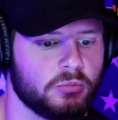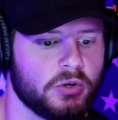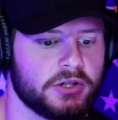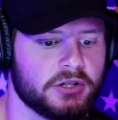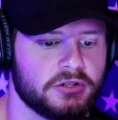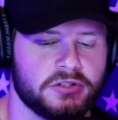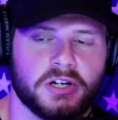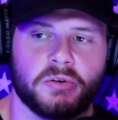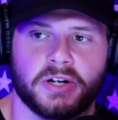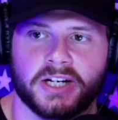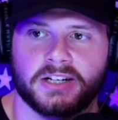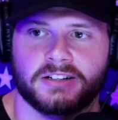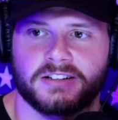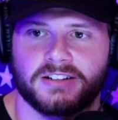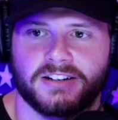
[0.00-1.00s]
what you're
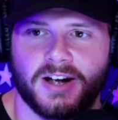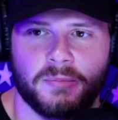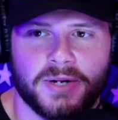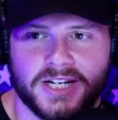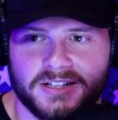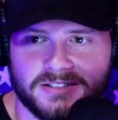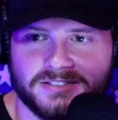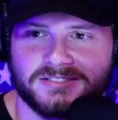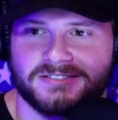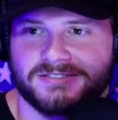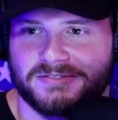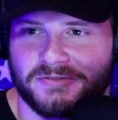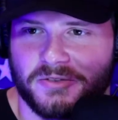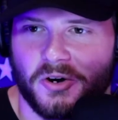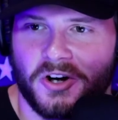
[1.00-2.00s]
doing, I mean,
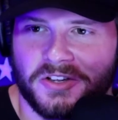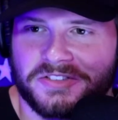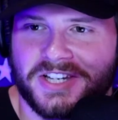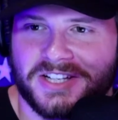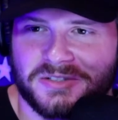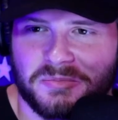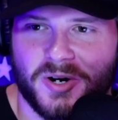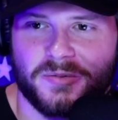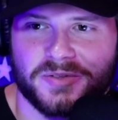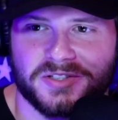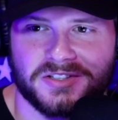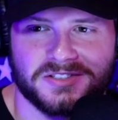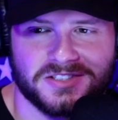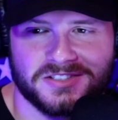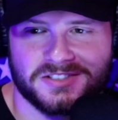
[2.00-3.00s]
for all intents and
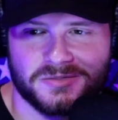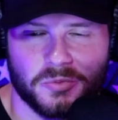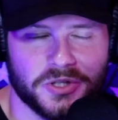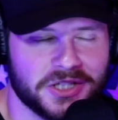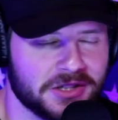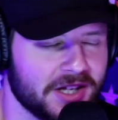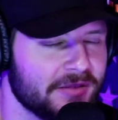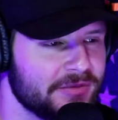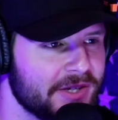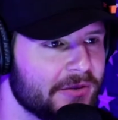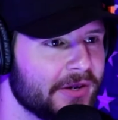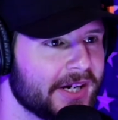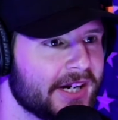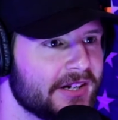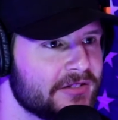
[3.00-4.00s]
purposes is what you love
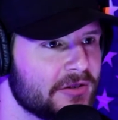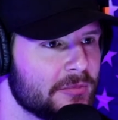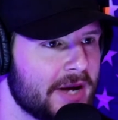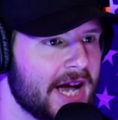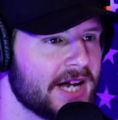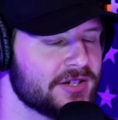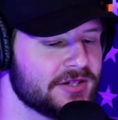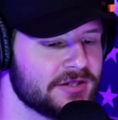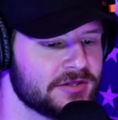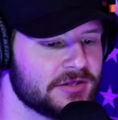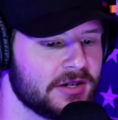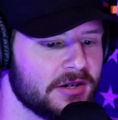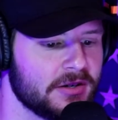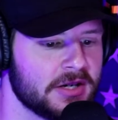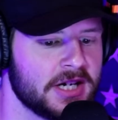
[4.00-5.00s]
doing and mm-hmm. it's your mm-hmm. passion
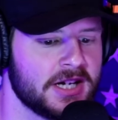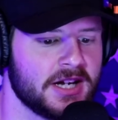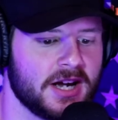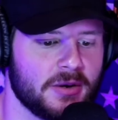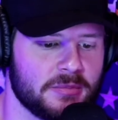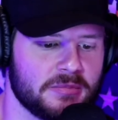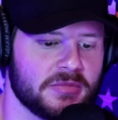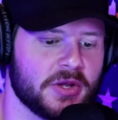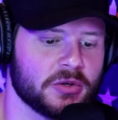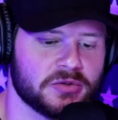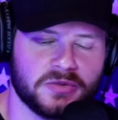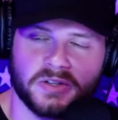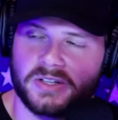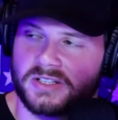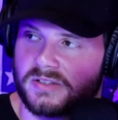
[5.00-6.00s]
so um, those
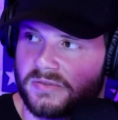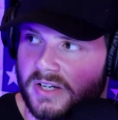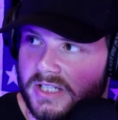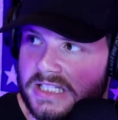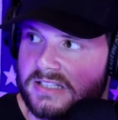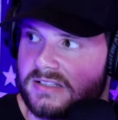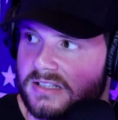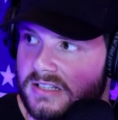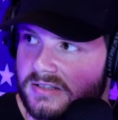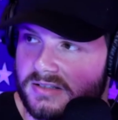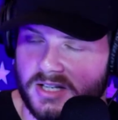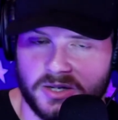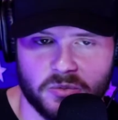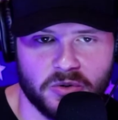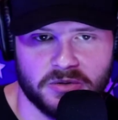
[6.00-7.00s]
feelings of uneasiness
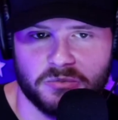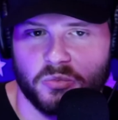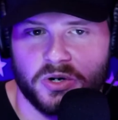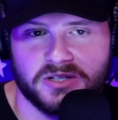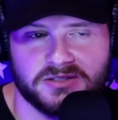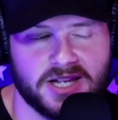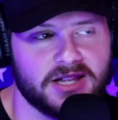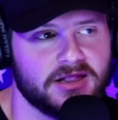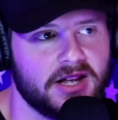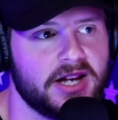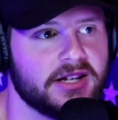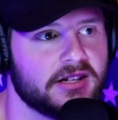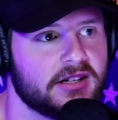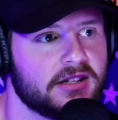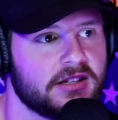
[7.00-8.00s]
like what what is that
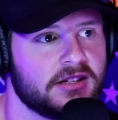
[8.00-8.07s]
like